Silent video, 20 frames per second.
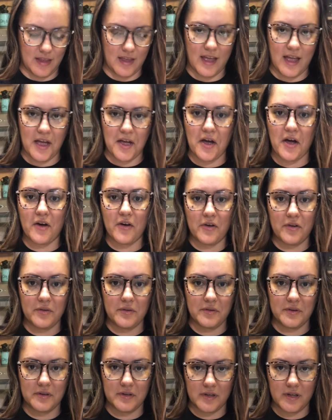How
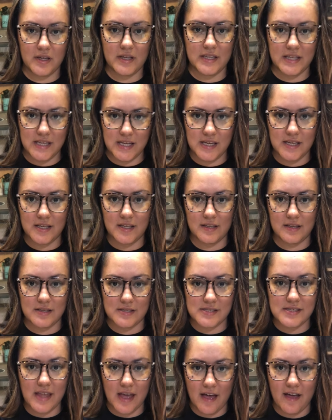neat
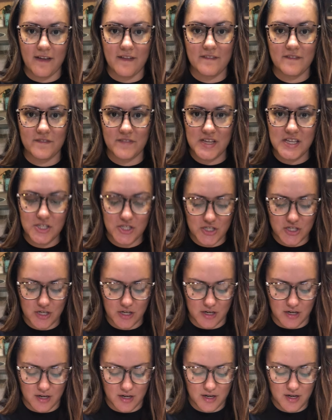is that
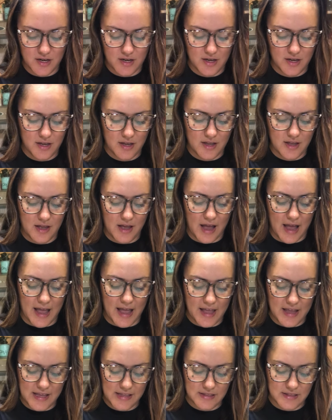feature?
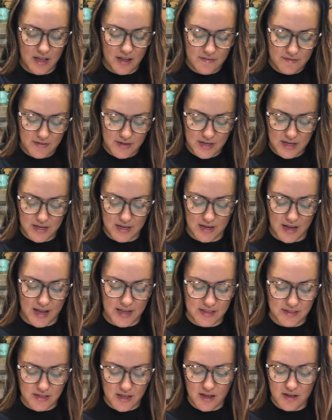I love it.
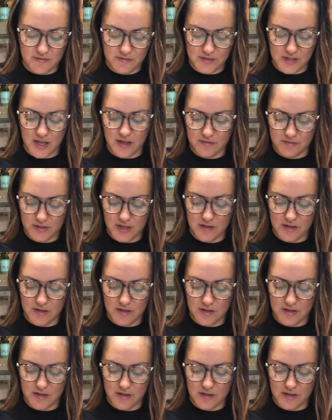I love, love,